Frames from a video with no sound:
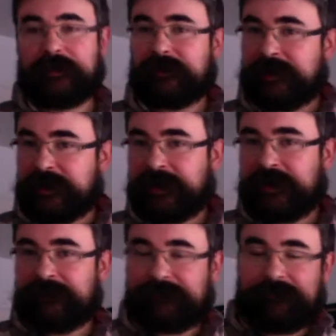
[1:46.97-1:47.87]
then
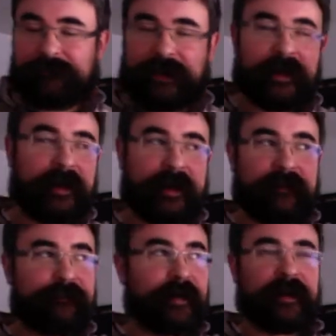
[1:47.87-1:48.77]
I
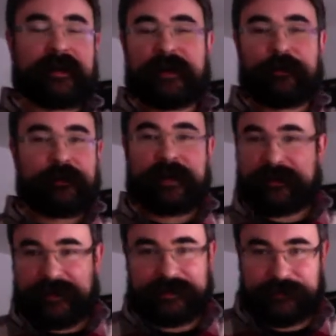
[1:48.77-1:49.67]
find I don't like
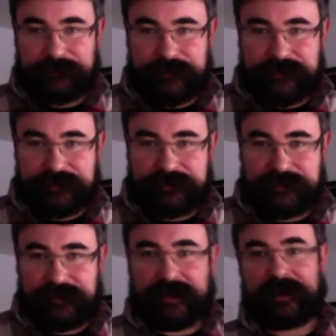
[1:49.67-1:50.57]
that so much.
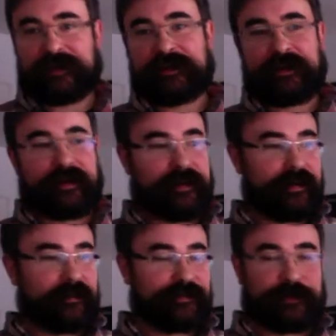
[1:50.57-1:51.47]
And
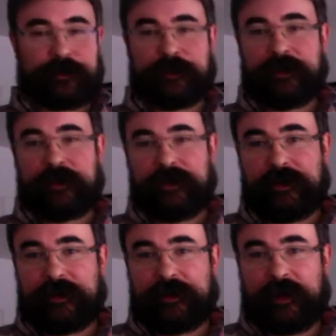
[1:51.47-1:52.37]
so
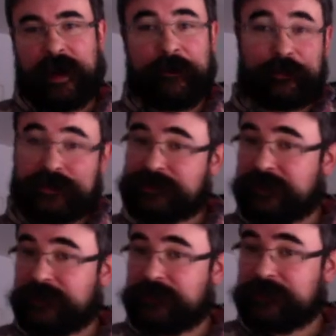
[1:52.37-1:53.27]
I would just
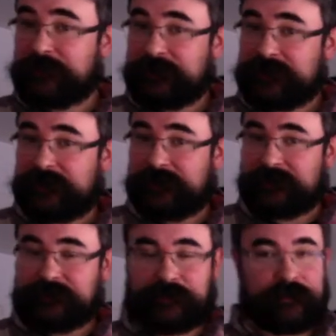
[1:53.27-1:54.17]
try to do something
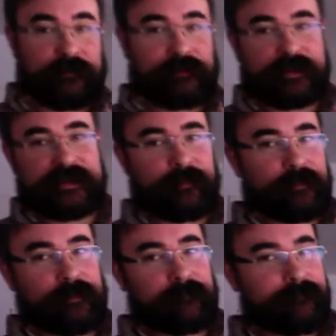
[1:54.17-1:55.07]
different. So, for
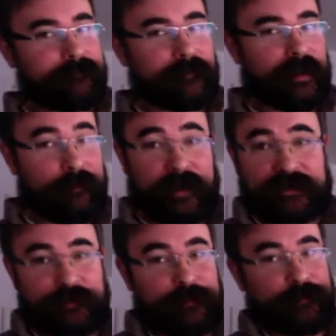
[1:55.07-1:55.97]
example, I might
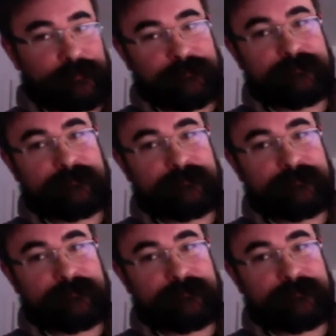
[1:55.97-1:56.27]
do...